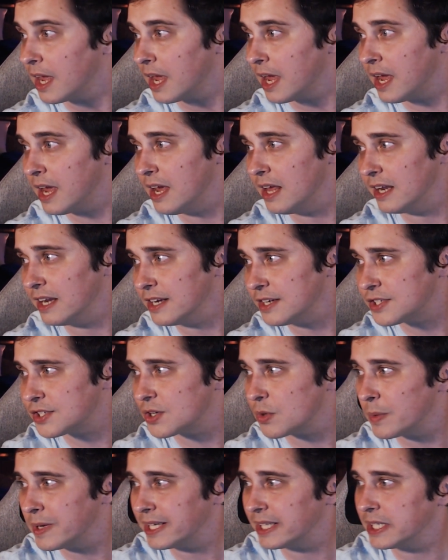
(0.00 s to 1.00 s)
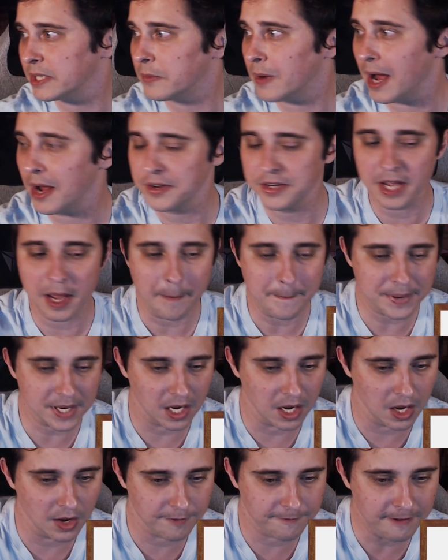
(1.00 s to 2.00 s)
English Weekly Roundup
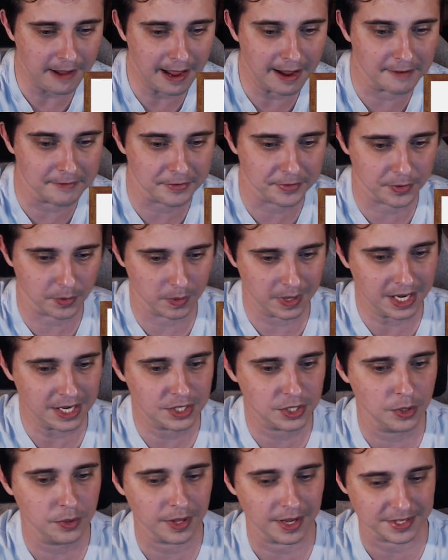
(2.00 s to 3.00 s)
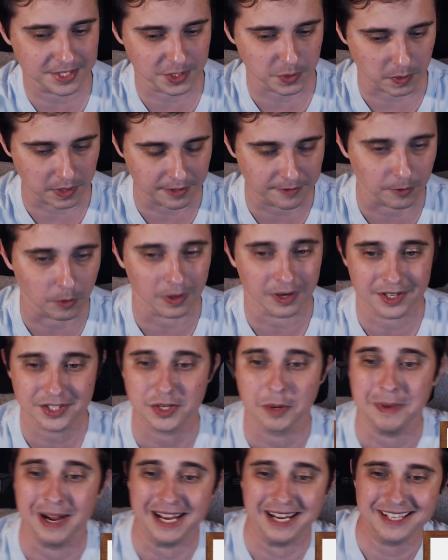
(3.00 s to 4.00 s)
5/3/2024. So
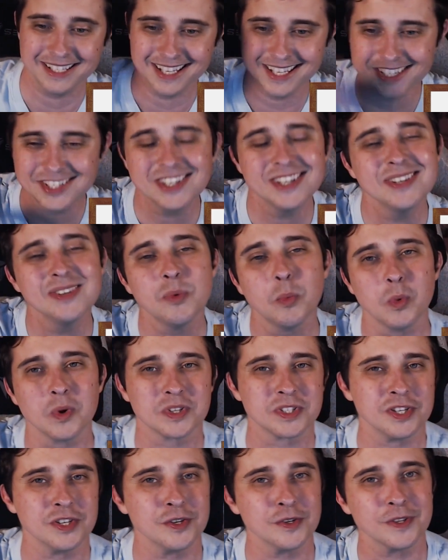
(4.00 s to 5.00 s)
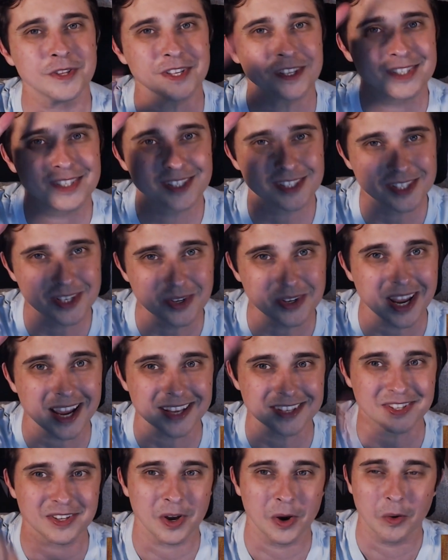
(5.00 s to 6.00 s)
my intention was to do this 2
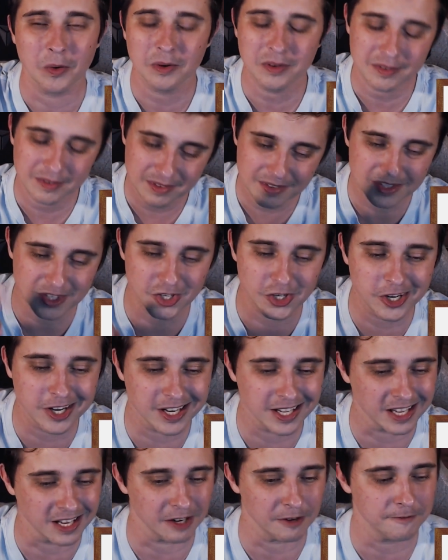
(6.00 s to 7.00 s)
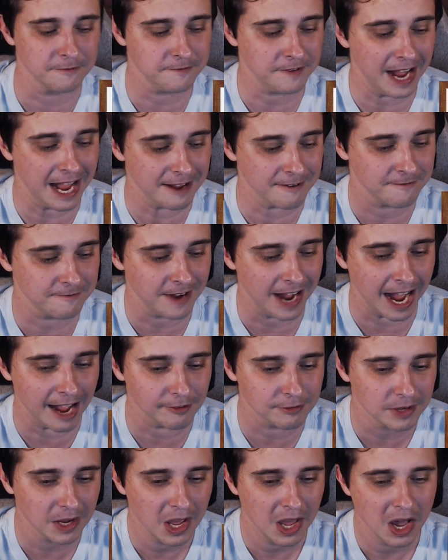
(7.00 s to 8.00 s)
days ago. So you're getting it on 5/5.
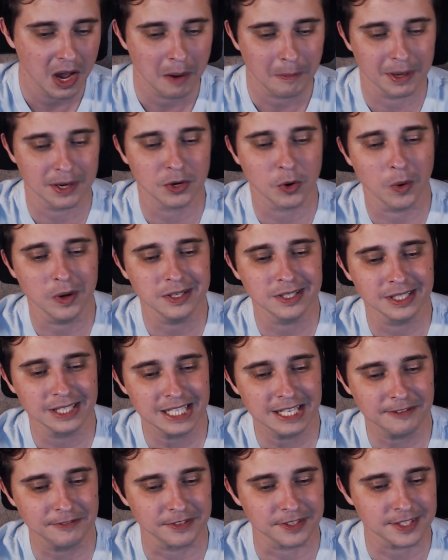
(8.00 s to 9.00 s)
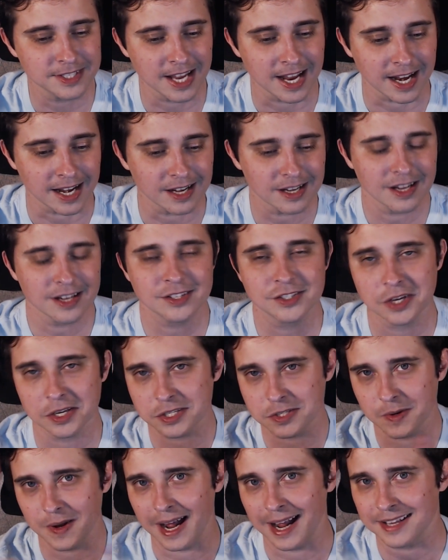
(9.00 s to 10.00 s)
But I'm going to leave the date just
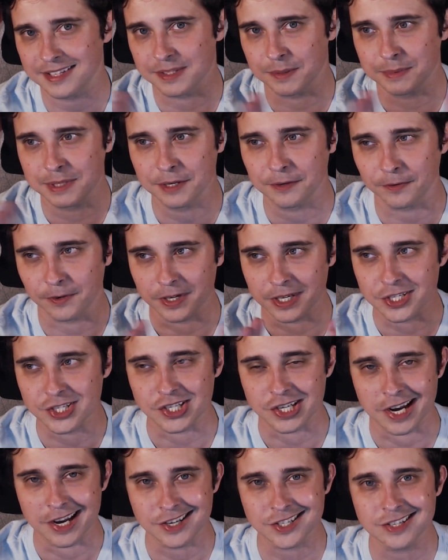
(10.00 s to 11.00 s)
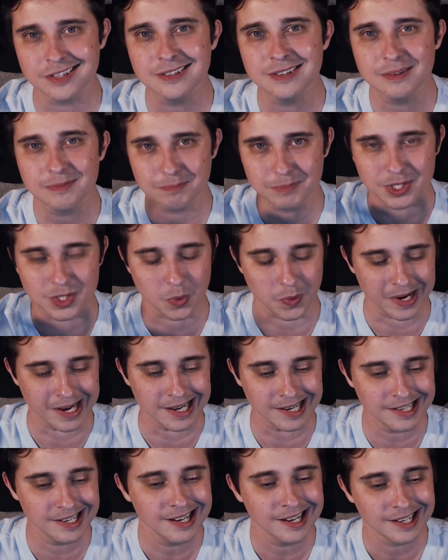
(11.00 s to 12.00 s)
to add some differentiation
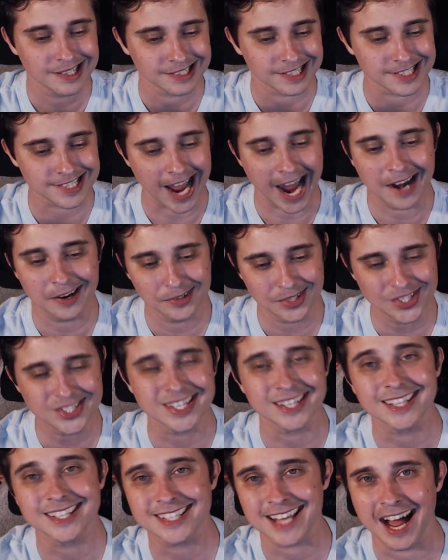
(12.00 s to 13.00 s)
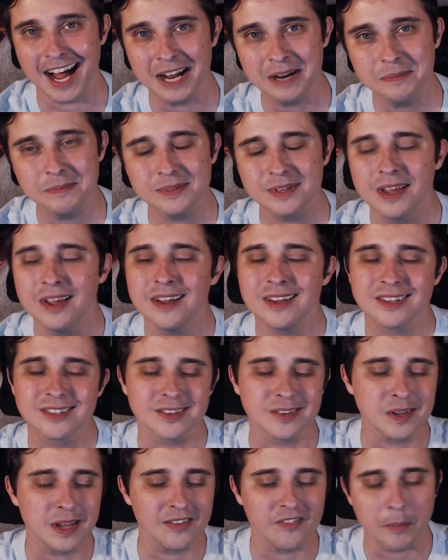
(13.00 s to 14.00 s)
between titles and the times so
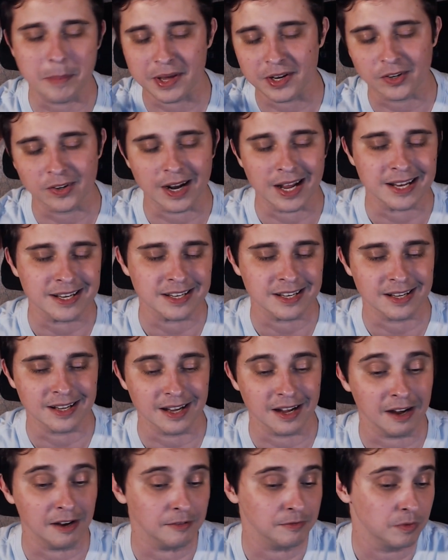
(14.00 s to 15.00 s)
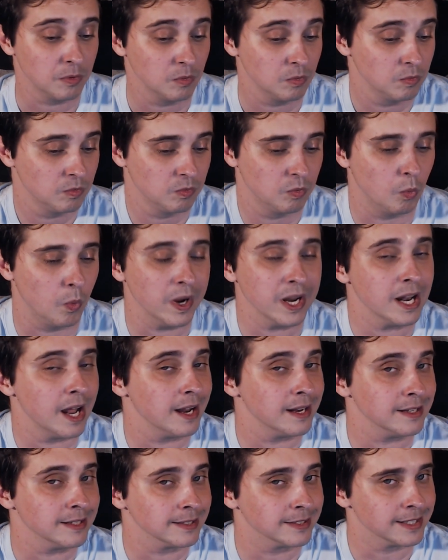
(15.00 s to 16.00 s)
you have a better idea of when I
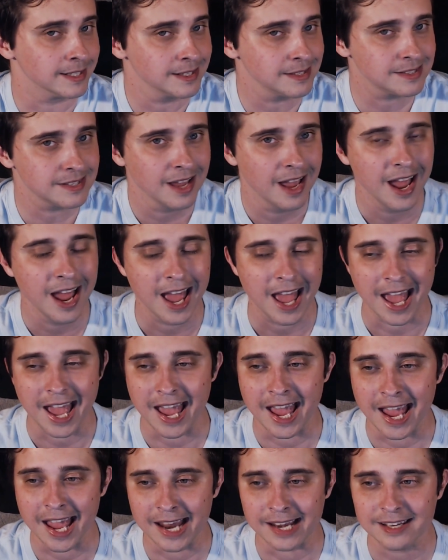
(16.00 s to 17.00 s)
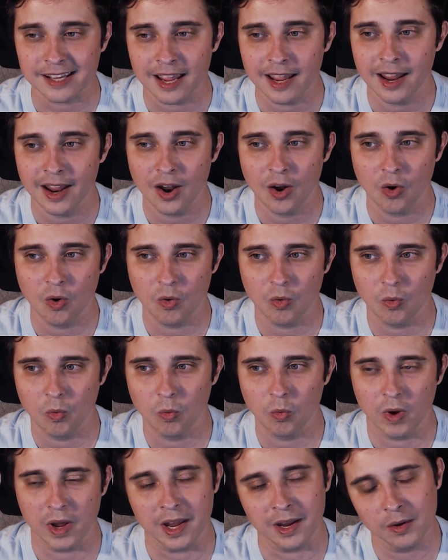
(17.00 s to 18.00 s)
did this and
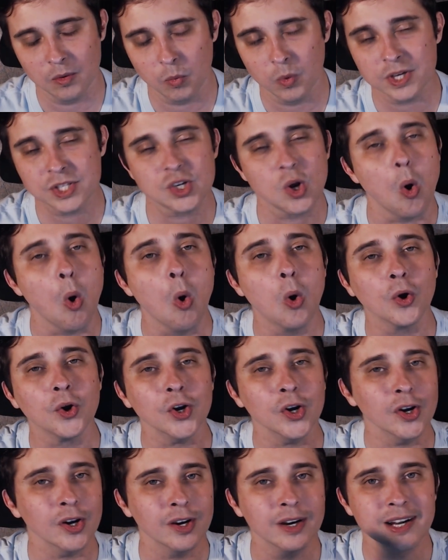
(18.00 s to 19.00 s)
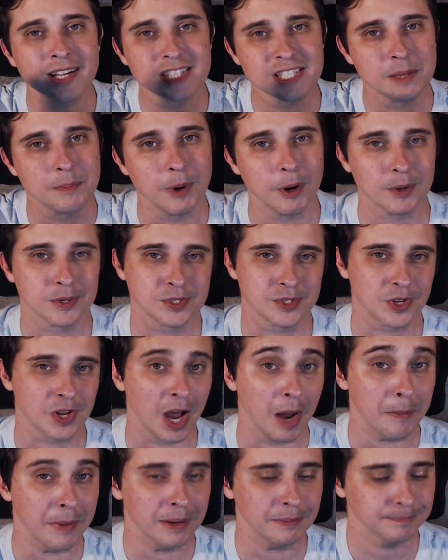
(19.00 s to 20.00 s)
in which order it's supposed to
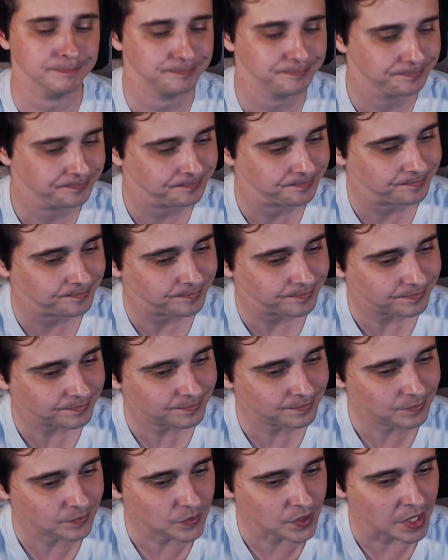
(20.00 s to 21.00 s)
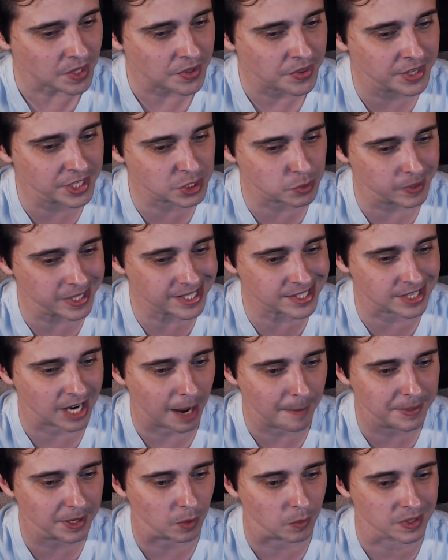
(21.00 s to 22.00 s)
come in. This week's
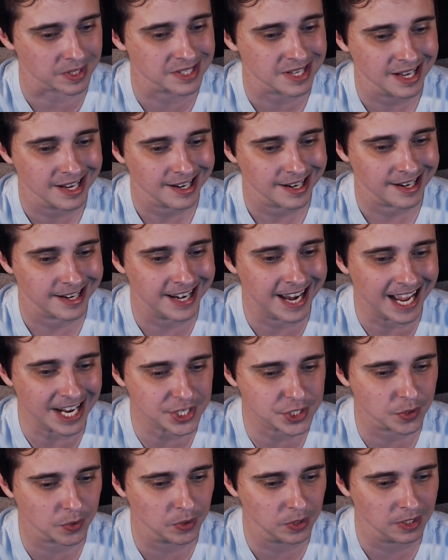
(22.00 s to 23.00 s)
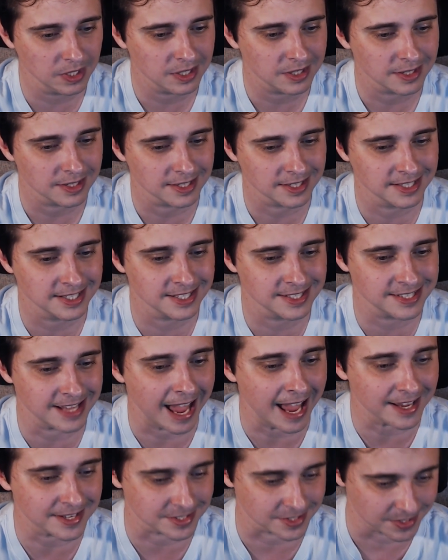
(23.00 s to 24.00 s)
topic was natural
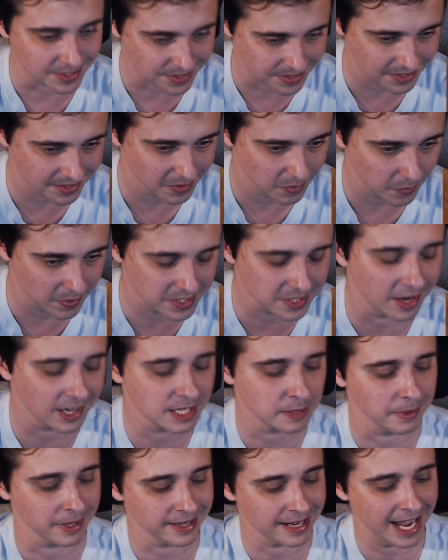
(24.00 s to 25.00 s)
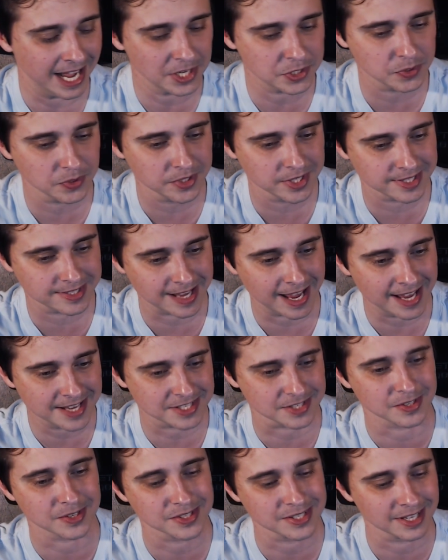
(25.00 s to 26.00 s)
disasters. We talked about natural
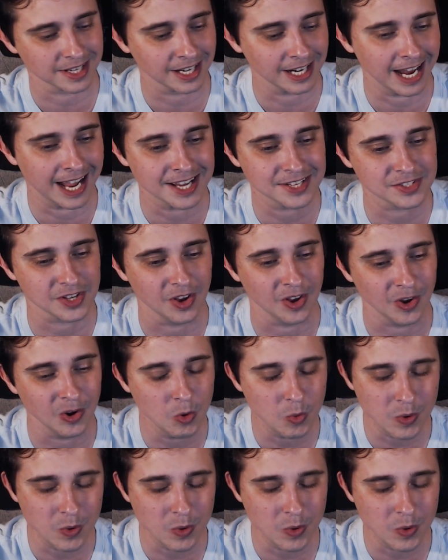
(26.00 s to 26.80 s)
disasters in class all